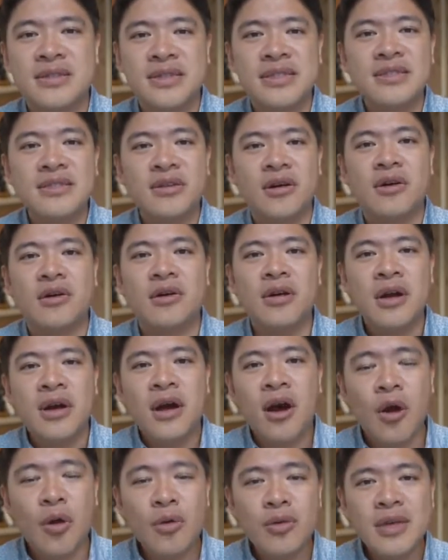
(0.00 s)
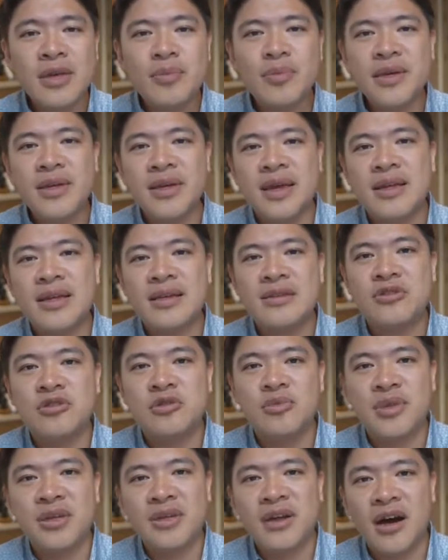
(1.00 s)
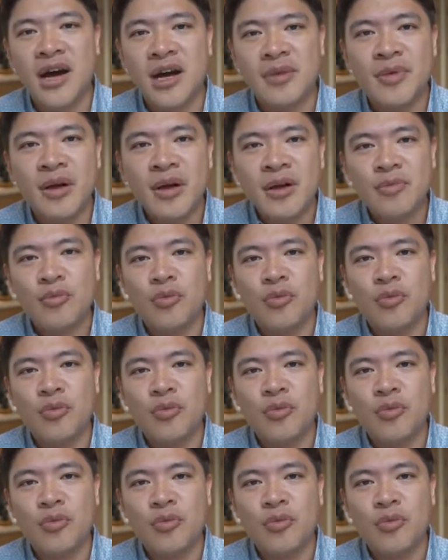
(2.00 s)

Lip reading: these are only beginning to become